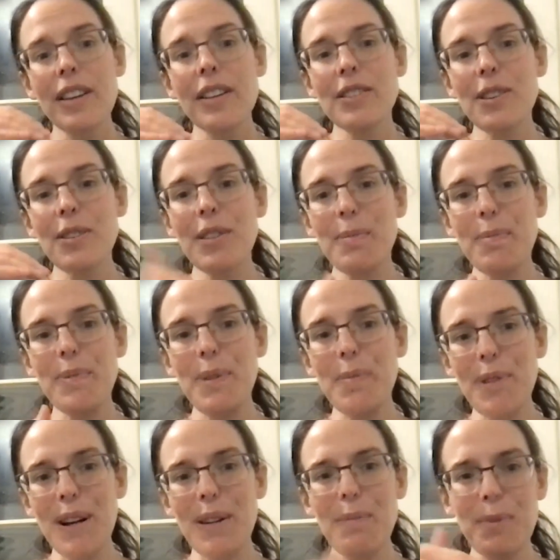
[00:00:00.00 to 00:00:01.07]
So the
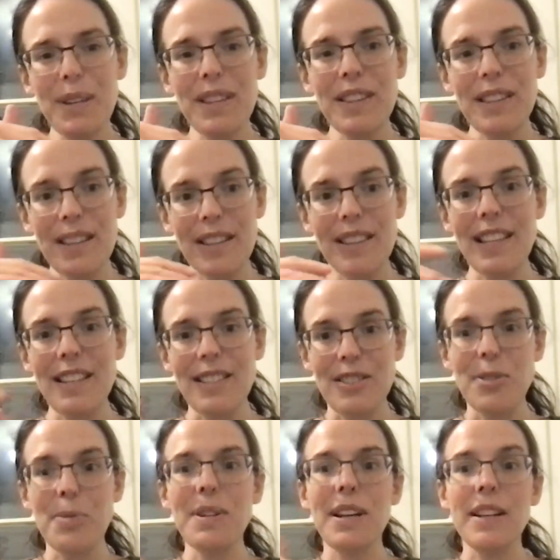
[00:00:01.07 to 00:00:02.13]
problem with these
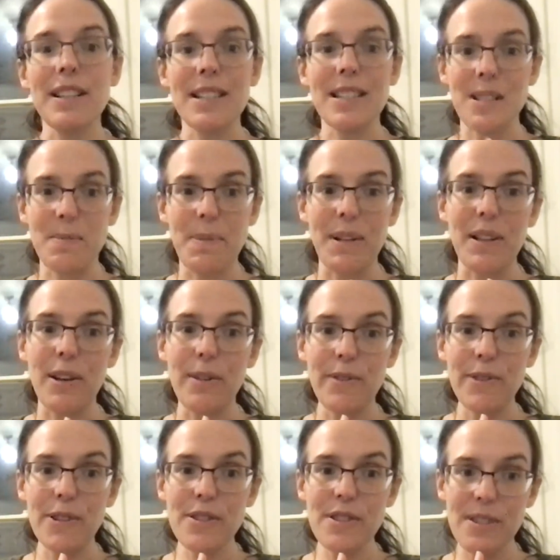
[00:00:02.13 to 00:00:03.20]
zoonotic
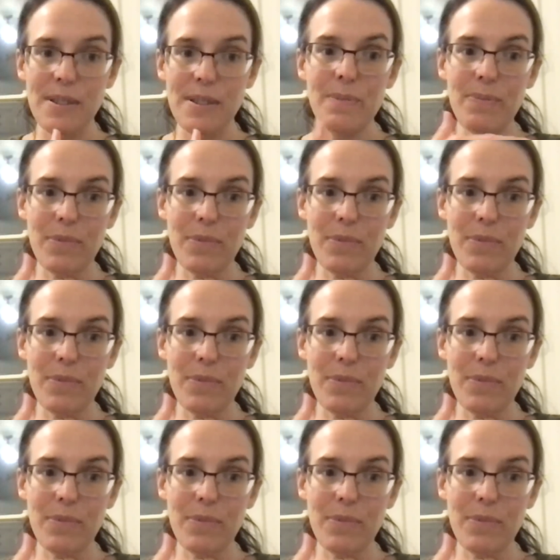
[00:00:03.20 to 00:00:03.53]
spillovers,